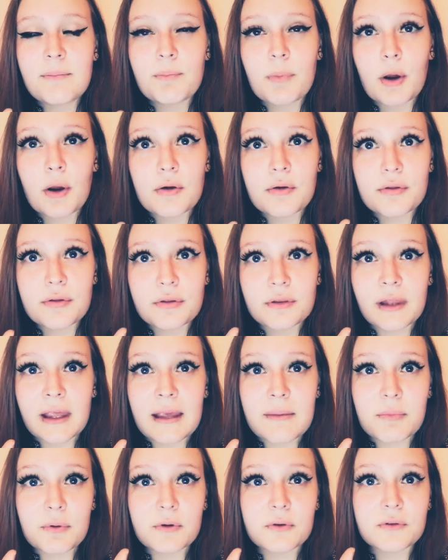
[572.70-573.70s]
both
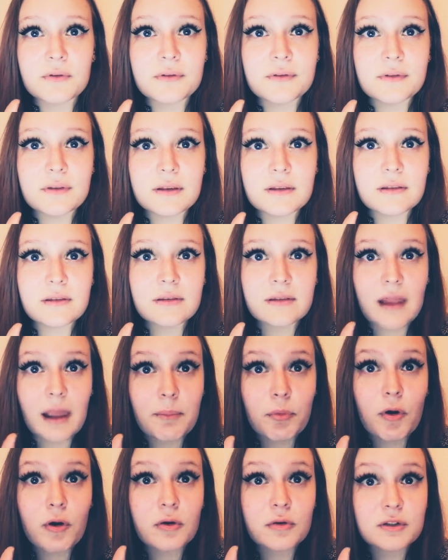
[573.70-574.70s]
label their
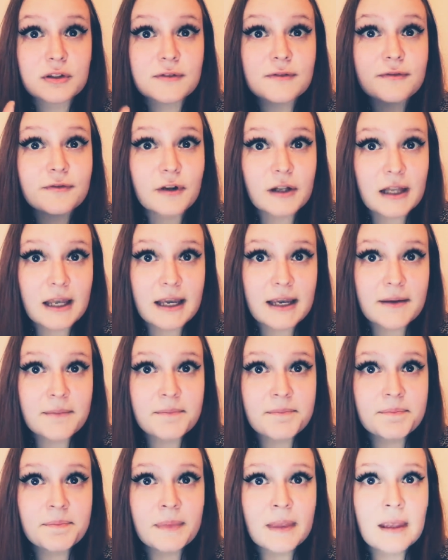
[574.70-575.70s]
products fully.
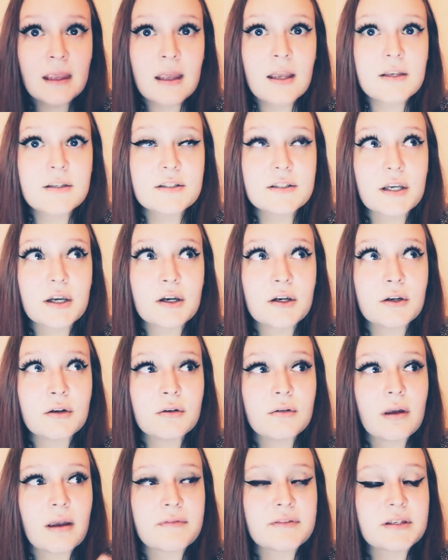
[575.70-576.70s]

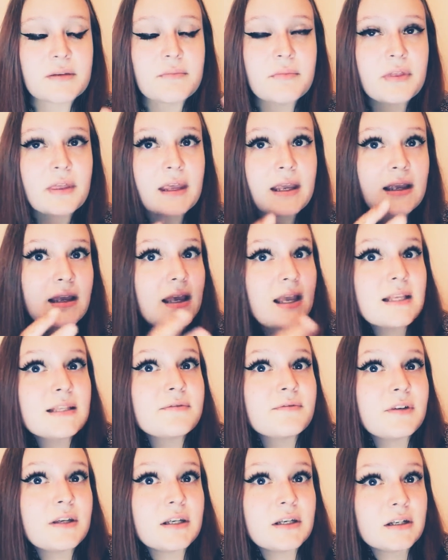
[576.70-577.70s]
So if something
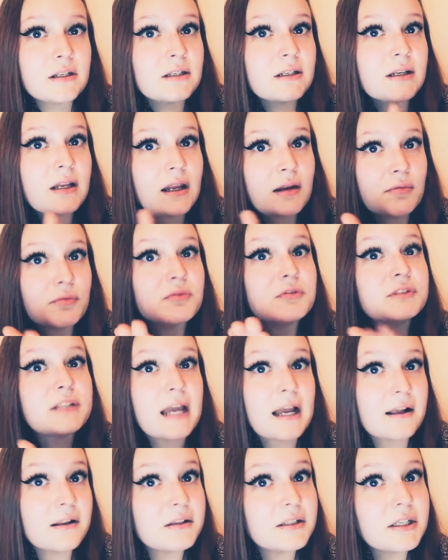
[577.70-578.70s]
is vegan, it will
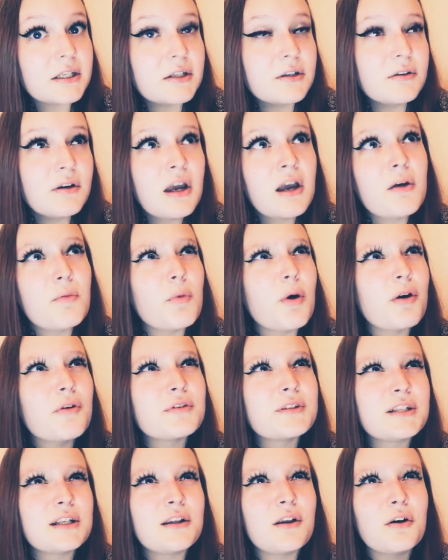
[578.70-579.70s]
tell you.
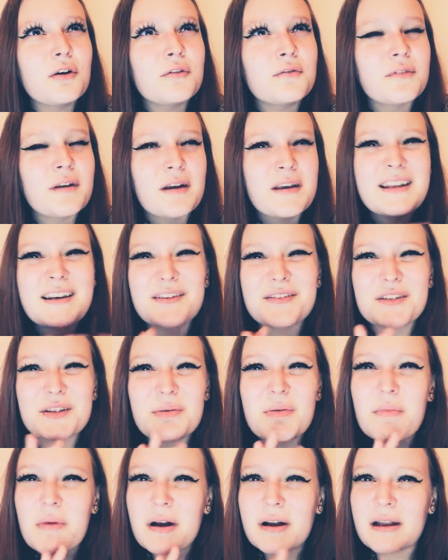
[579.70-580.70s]
Whereas a lot of
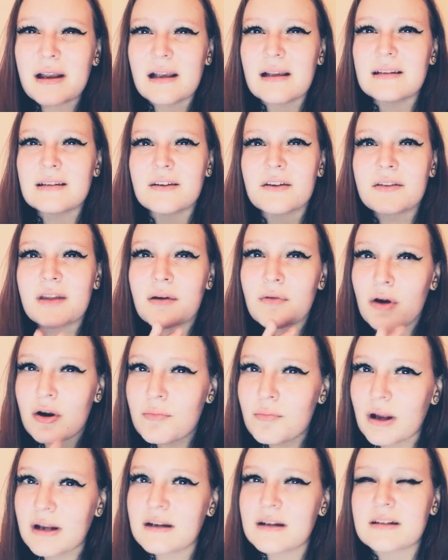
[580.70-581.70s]
supermarkets on their
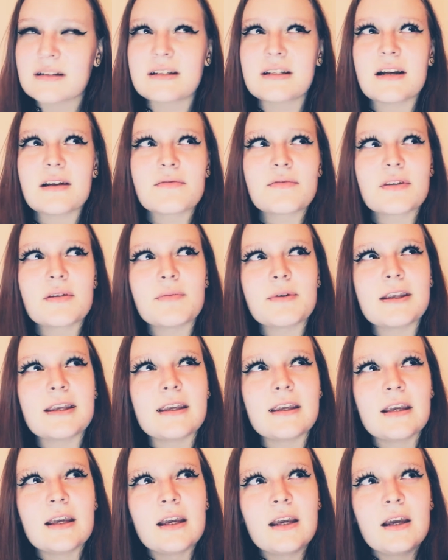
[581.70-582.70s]
own branded stuff, they'll be
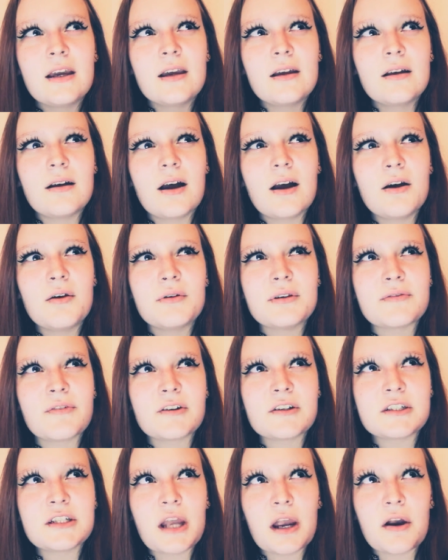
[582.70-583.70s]
like, oh, it's
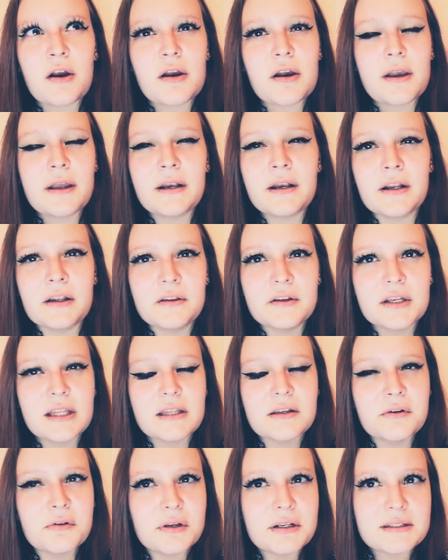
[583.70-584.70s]
vegetarian, and you look at
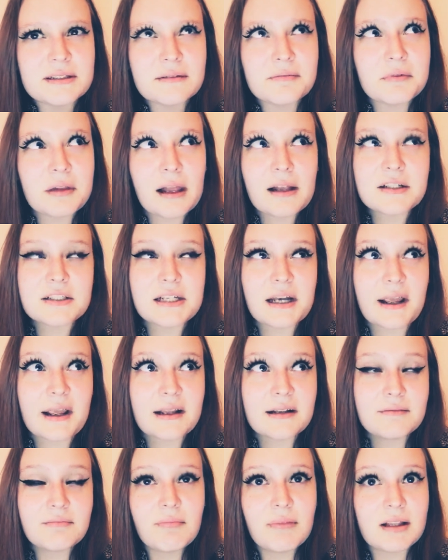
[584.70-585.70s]
the ingredients and say, well,
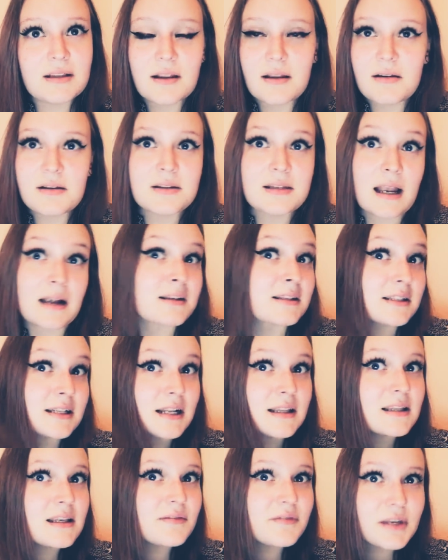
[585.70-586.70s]
actually, it's
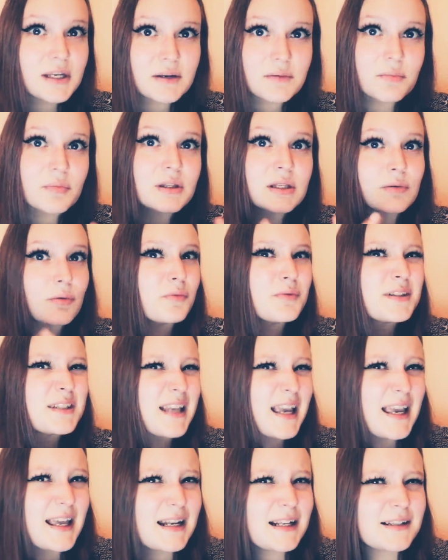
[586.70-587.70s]
accidentally vegan, but they won't
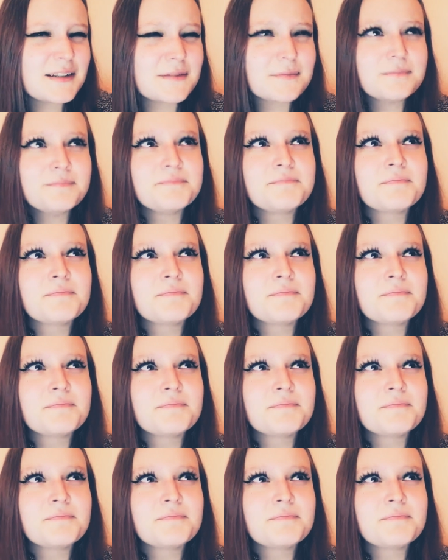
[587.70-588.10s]
say it is.